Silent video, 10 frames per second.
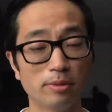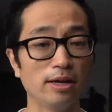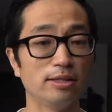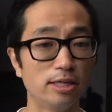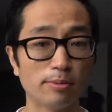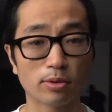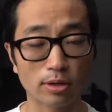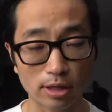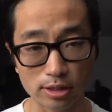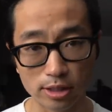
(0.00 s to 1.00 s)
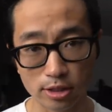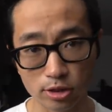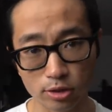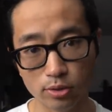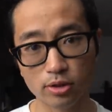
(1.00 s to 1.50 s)
my deeper thoughts
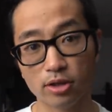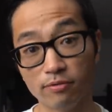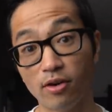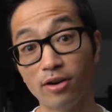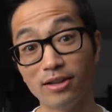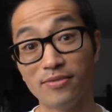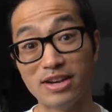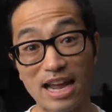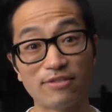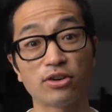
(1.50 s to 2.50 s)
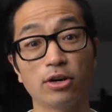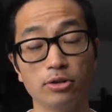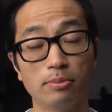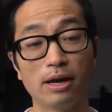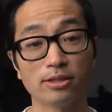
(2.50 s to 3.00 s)
into the Kinvara 11 after
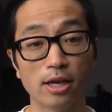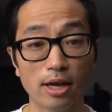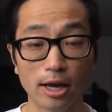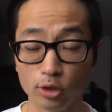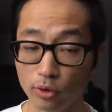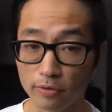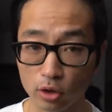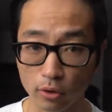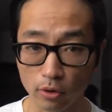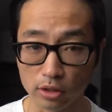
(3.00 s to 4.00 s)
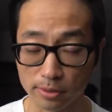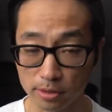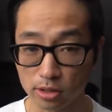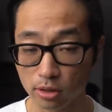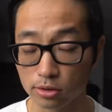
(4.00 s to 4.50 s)
100 miles, I do want to go over some
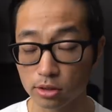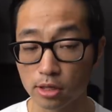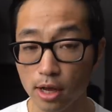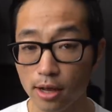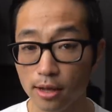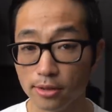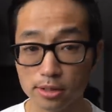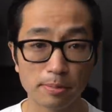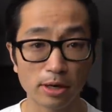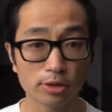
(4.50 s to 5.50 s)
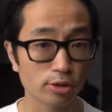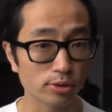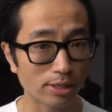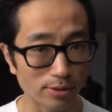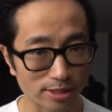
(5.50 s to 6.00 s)
disclosures. This is a pair of
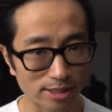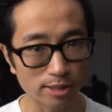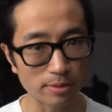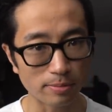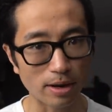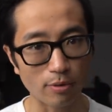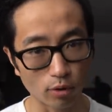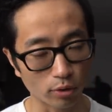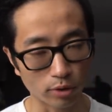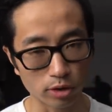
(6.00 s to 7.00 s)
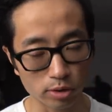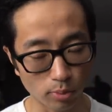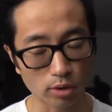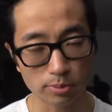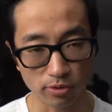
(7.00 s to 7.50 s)
shoes that was sent to me by Roadrunner
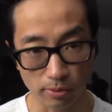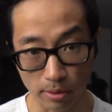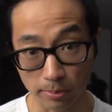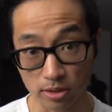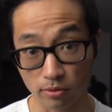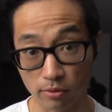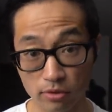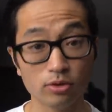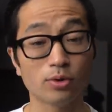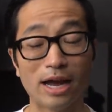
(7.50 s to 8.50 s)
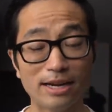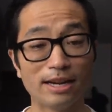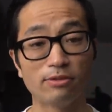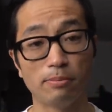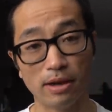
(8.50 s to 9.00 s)
Sports for the purpose of review, so I didn't
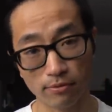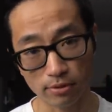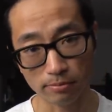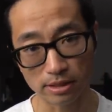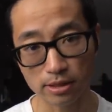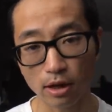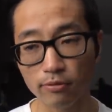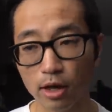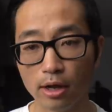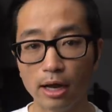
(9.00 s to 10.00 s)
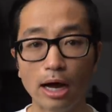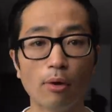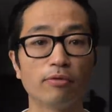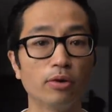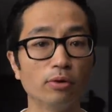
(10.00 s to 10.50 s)
have to pay for them myself.
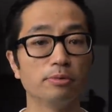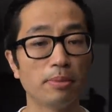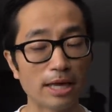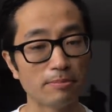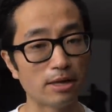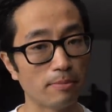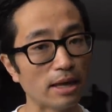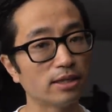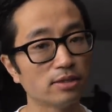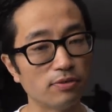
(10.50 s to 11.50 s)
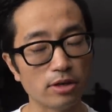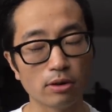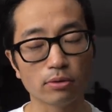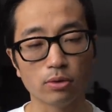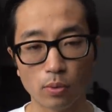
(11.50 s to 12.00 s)
However, no one's paying me to make this
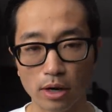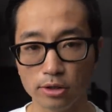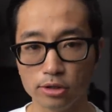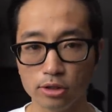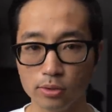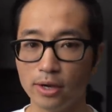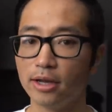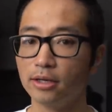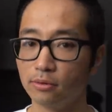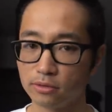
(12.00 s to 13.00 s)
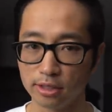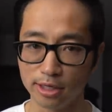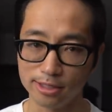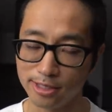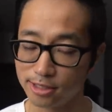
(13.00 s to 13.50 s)
video or to wear the shoe, and no one's gonna
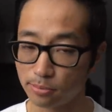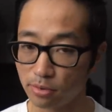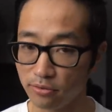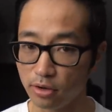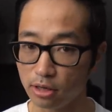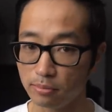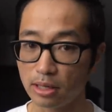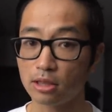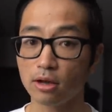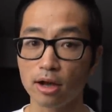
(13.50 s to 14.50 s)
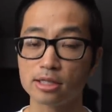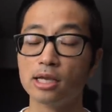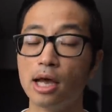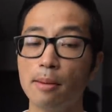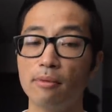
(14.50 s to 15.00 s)
get a chance to preview any of my thoughts
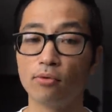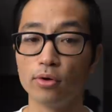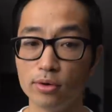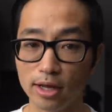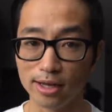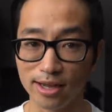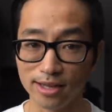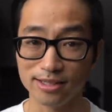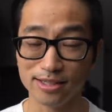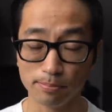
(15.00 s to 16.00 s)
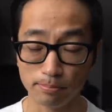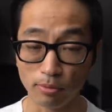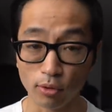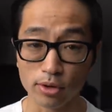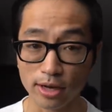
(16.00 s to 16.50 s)
before you
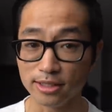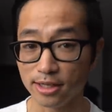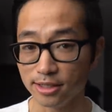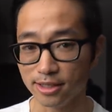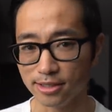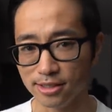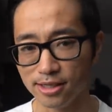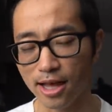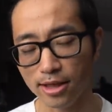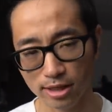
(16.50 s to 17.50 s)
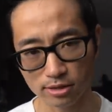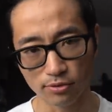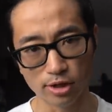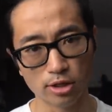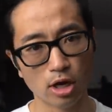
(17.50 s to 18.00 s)
guys get a chance to see this
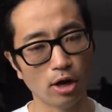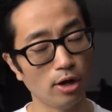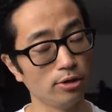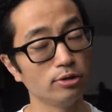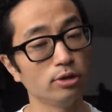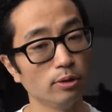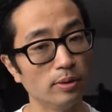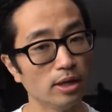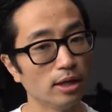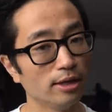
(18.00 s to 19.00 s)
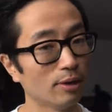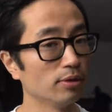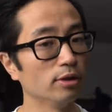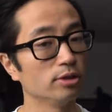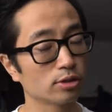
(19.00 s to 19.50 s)
footage on YouTube. Now
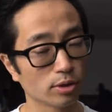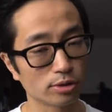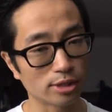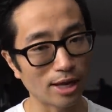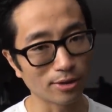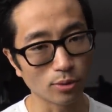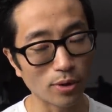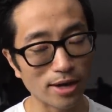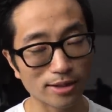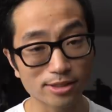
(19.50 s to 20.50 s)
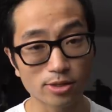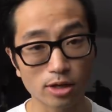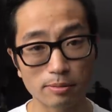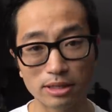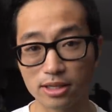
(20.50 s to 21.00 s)
with the disclosures out of the way, let's
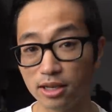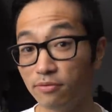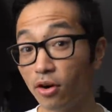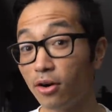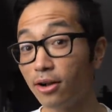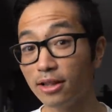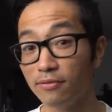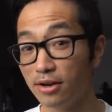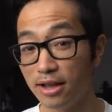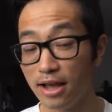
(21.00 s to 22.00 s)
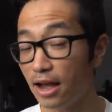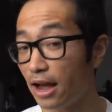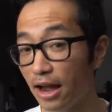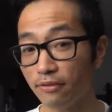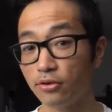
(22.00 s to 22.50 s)
talk about the Kinvara 11
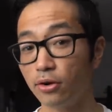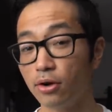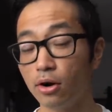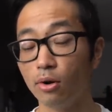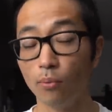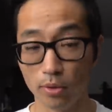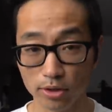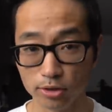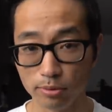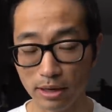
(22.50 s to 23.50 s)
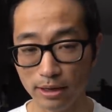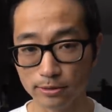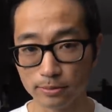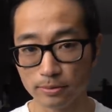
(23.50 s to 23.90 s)
after 100 miles.